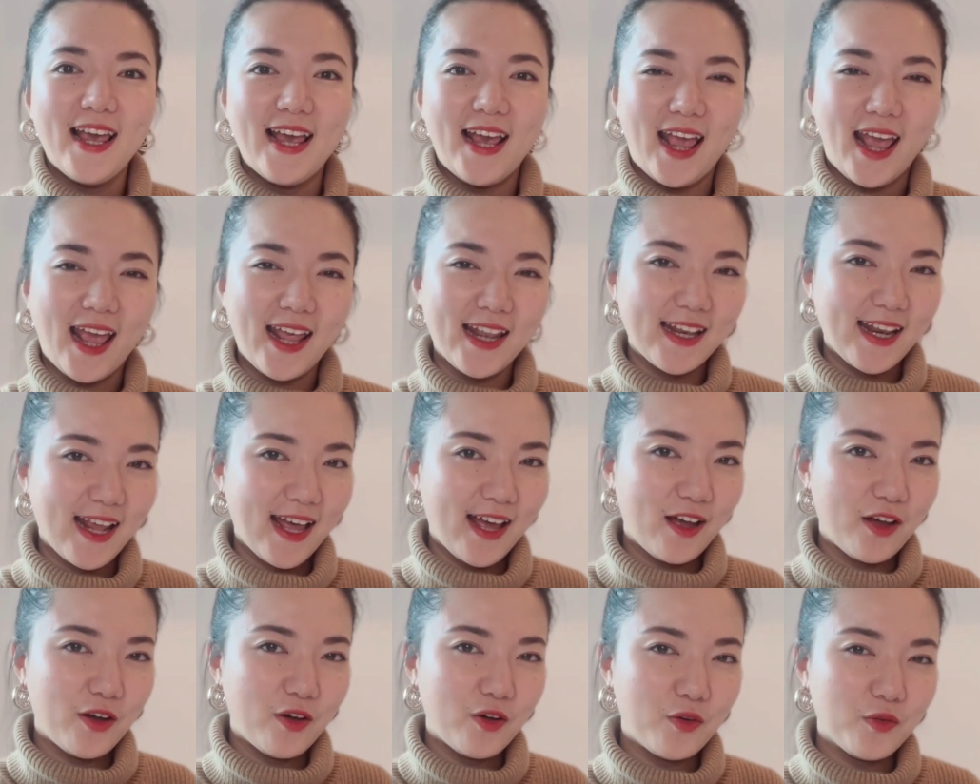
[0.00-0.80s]
And
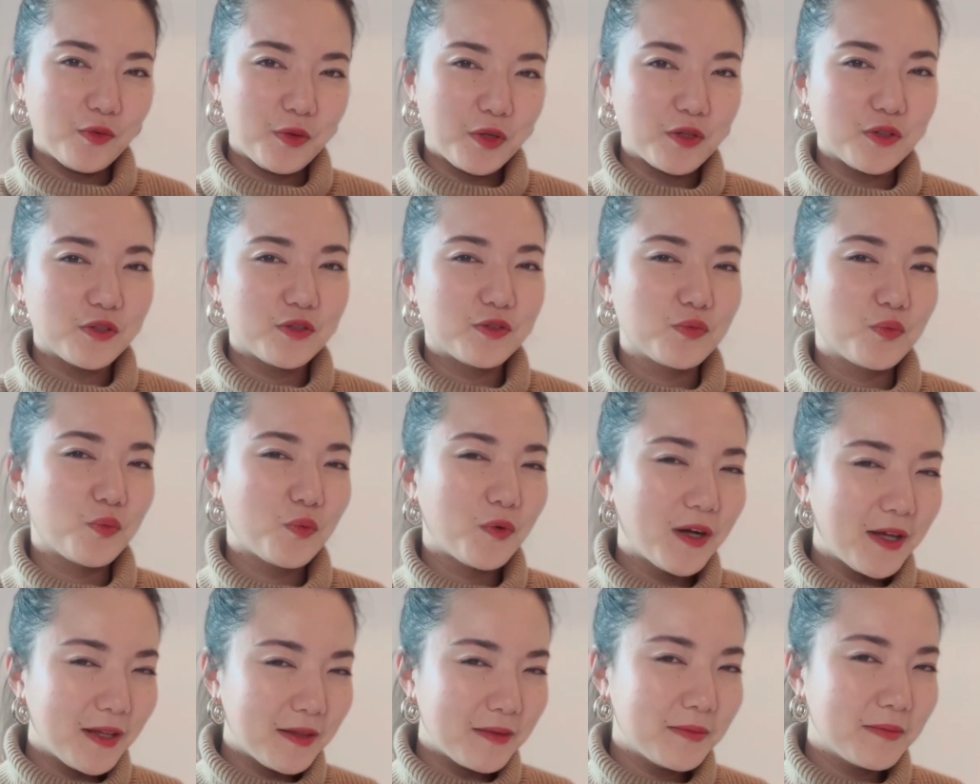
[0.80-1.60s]
now there's
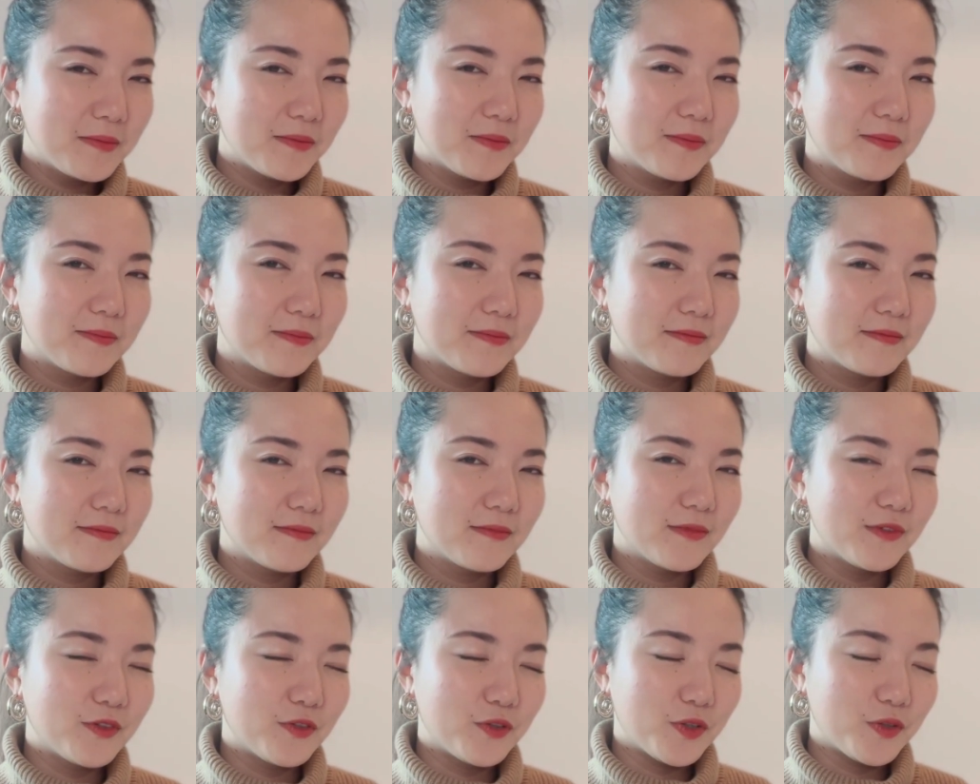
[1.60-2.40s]
one,
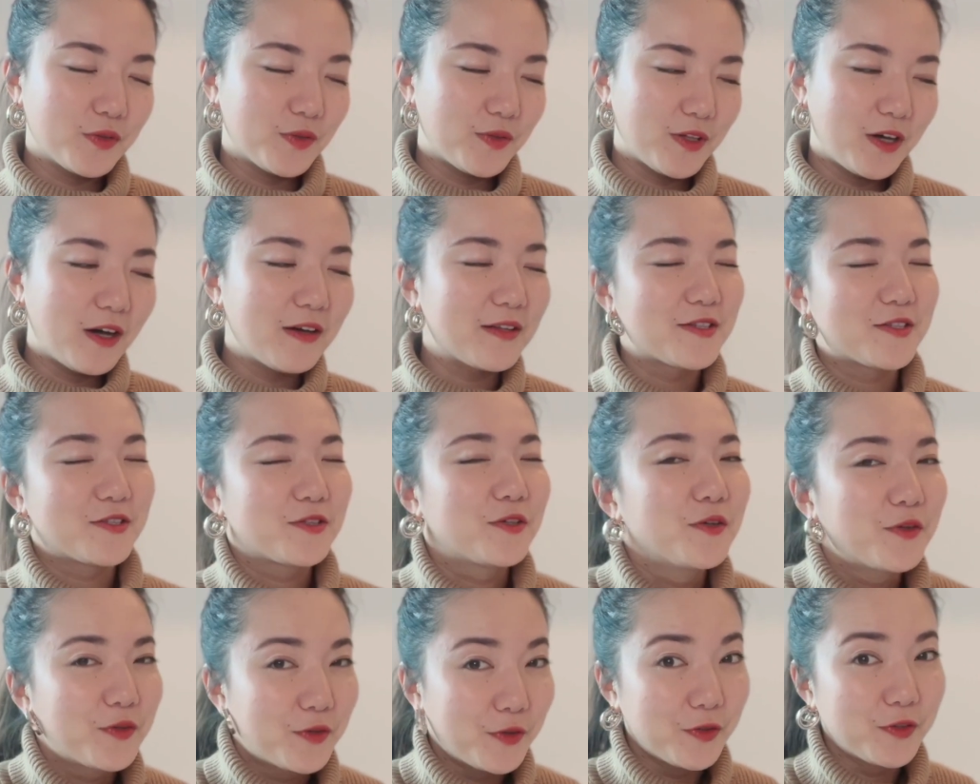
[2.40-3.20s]
you know, not
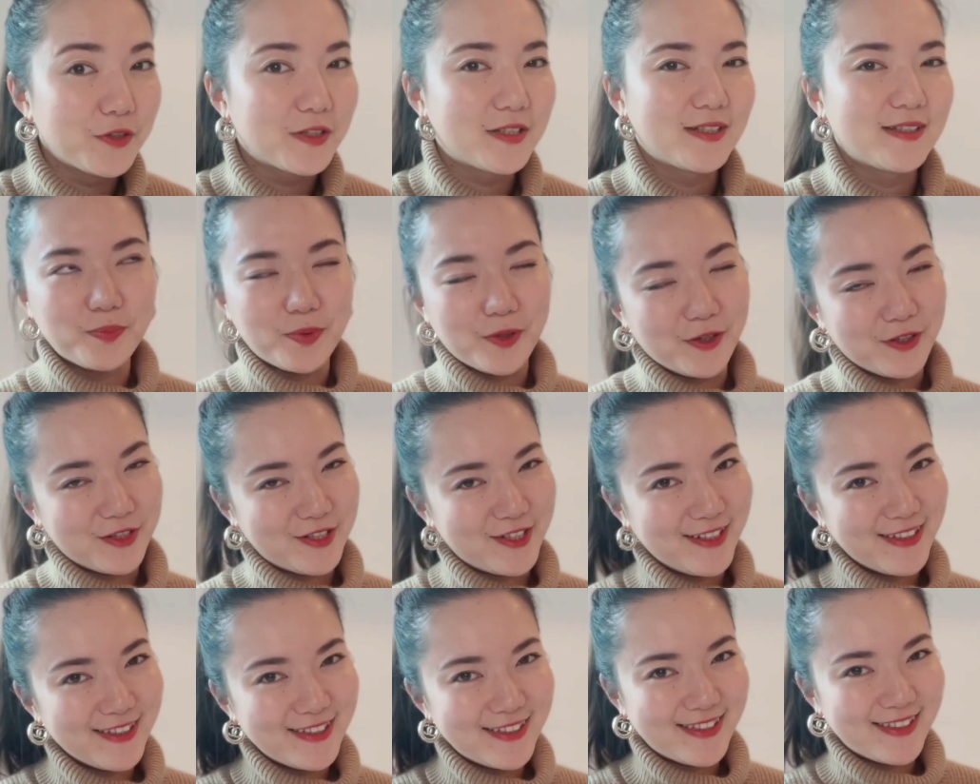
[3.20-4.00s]
so good
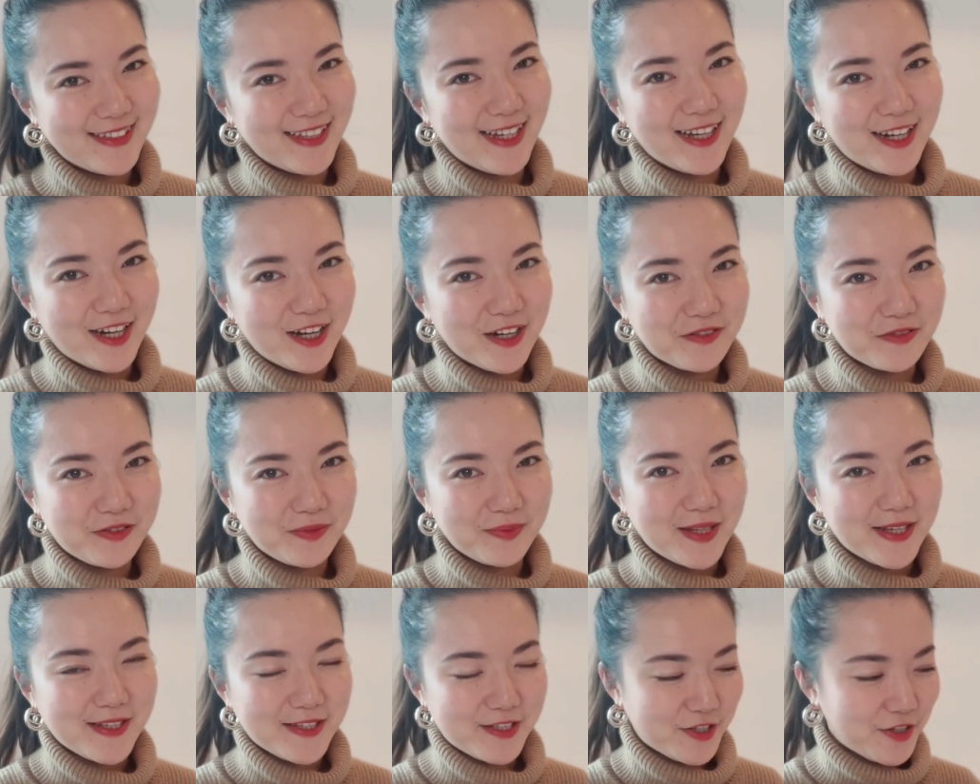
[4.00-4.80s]
purchase I got from
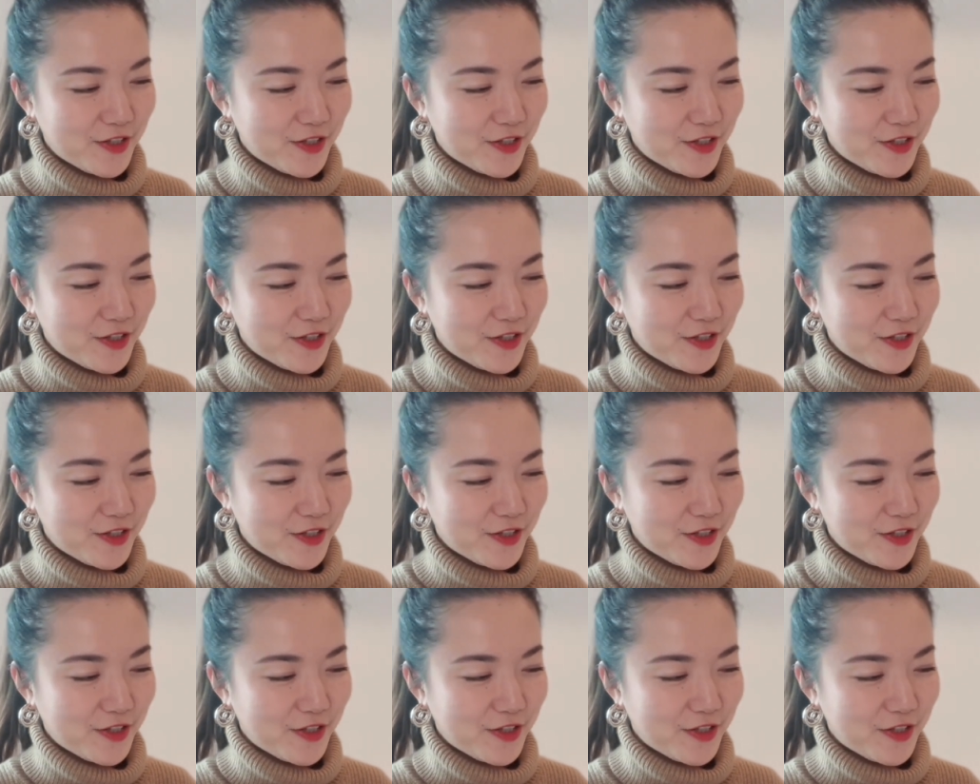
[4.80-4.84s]
last